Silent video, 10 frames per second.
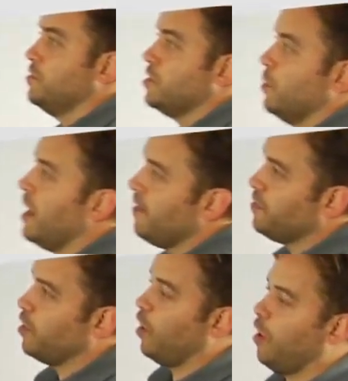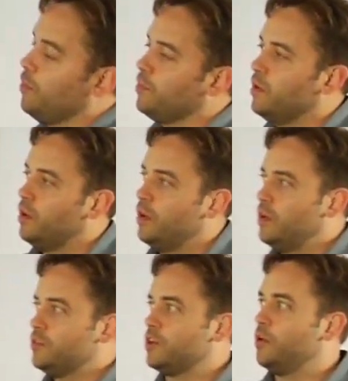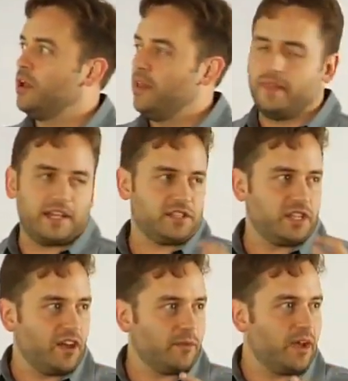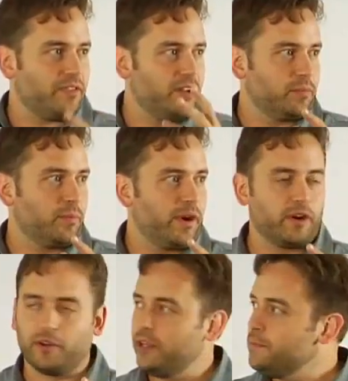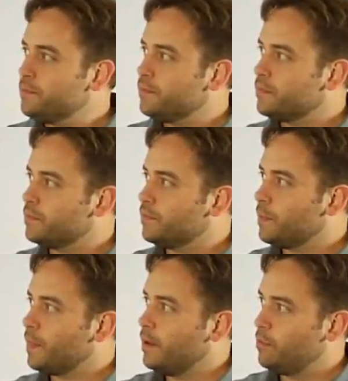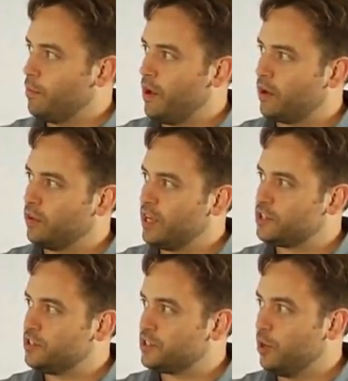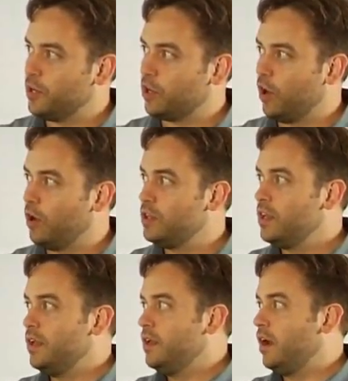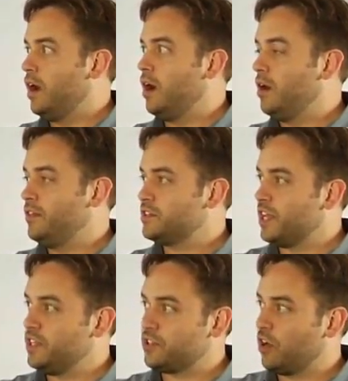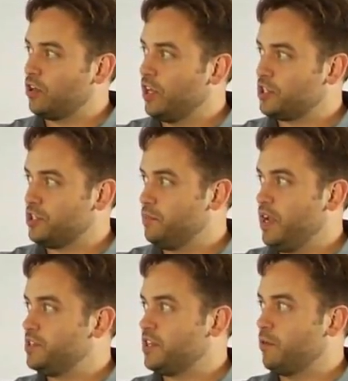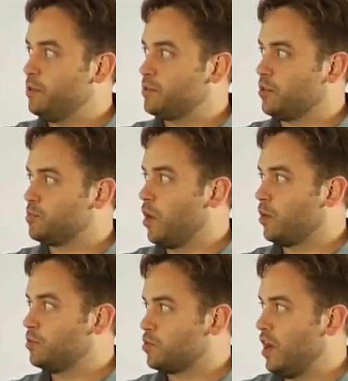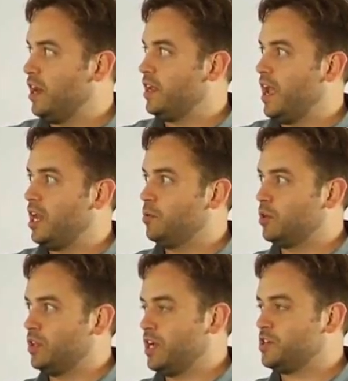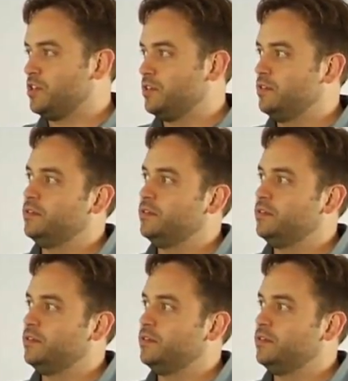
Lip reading: So we have to call, so that's the other method in prepare grid, prepare collection. So we call, in this case, our collection, mage, get resource model, training, animal collection.